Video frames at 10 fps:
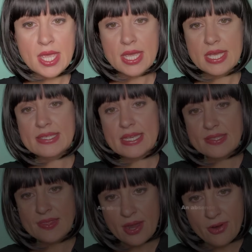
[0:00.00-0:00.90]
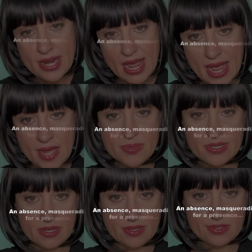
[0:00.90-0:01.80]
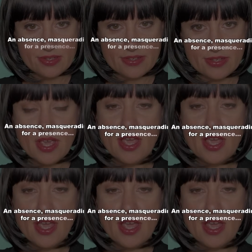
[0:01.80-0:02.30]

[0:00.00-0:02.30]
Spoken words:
he says they're an absence